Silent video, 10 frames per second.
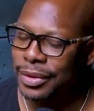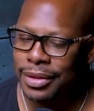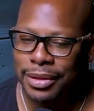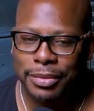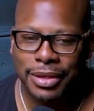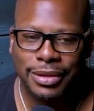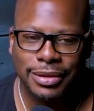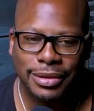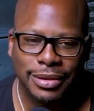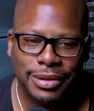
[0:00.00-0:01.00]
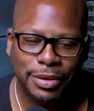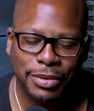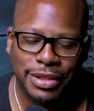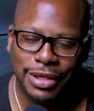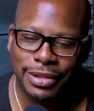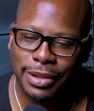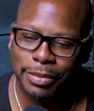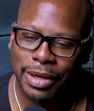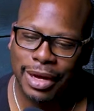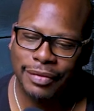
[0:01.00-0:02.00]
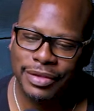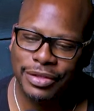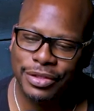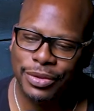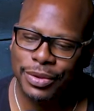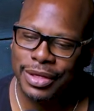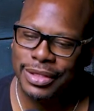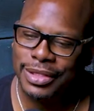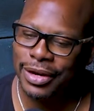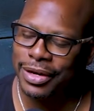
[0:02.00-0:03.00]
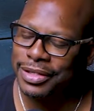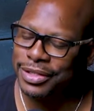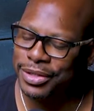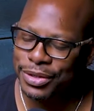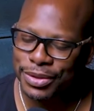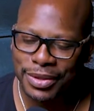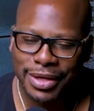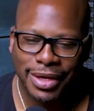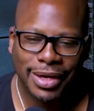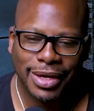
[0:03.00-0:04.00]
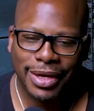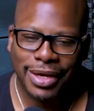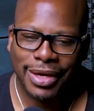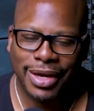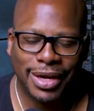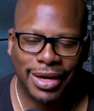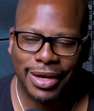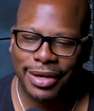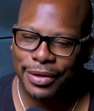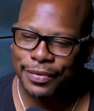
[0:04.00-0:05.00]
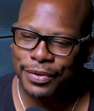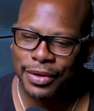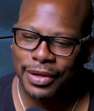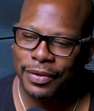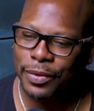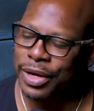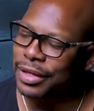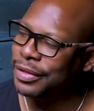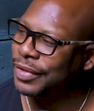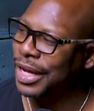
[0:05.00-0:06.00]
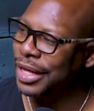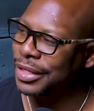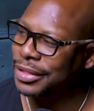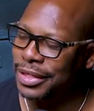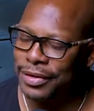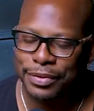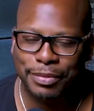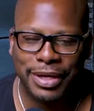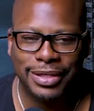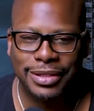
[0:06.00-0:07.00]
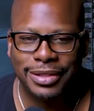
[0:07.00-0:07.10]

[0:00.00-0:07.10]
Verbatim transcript: Camish, let me tell you something. I've enjoyed talking to you. Ah, you're you. full of a wealth of knowledge and information.